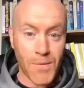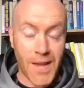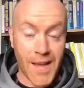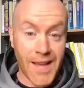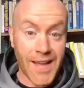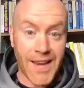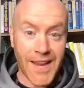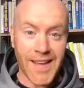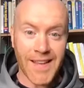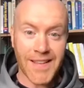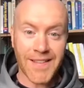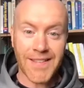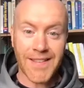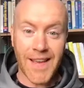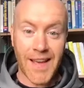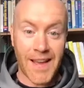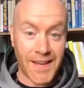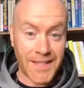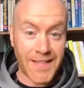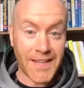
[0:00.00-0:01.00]
It is,
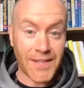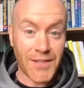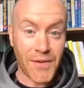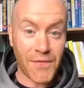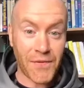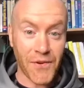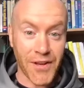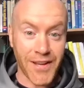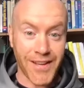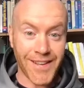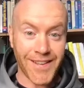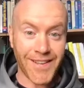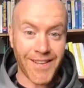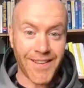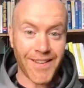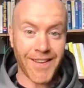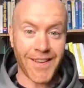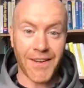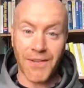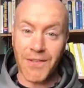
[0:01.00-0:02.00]
and it's actually free,
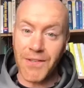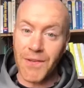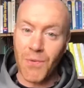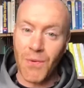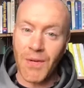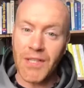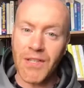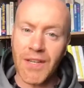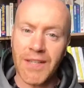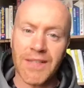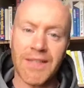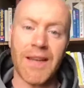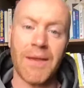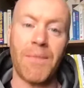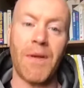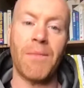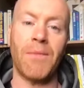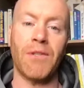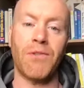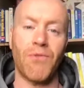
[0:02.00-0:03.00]
you know. So once you can start
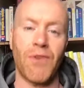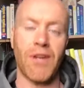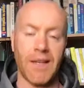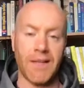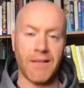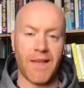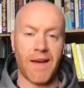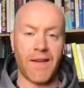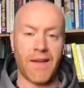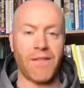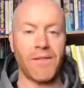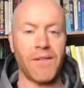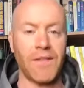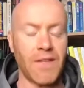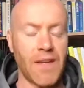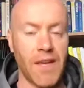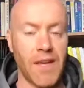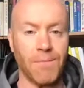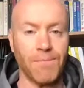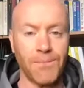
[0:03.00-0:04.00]
people to realize that, it's
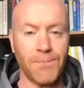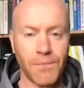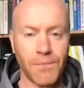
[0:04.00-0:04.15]
key.